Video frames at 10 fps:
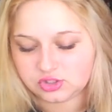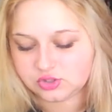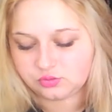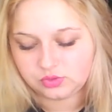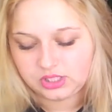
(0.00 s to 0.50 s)

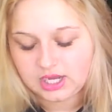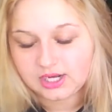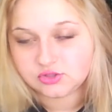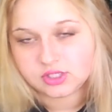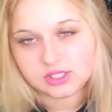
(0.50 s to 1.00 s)
just really
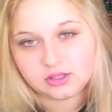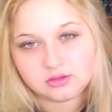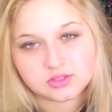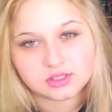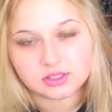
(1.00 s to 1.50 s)
hydrating
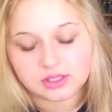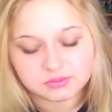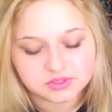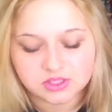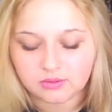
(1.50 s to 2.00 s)
to the
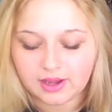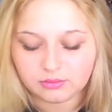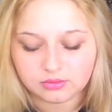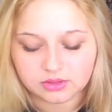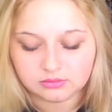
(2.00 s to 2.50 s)
lips. So I
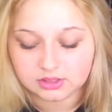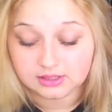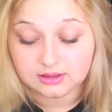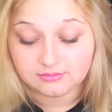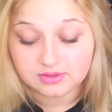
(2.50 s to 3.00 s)
really, really
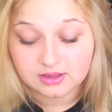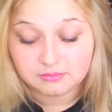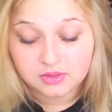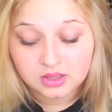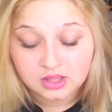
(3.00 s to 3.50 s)
love
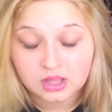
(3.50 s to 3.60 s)
them.